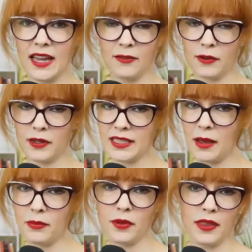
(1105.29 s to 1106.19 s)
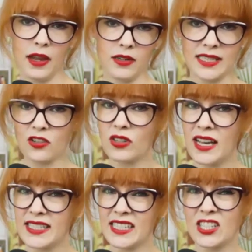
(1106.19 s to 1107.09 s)
like, for example, there are
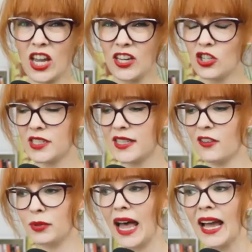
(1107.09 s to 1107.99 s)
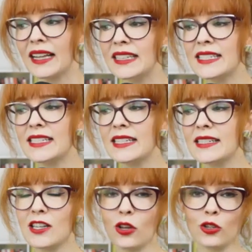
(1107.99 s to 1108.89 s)
centralized exchanges that have blacklisted
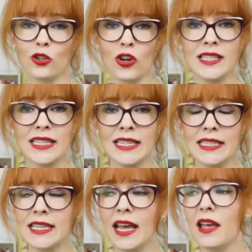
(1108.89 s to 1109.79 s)
certain addresses.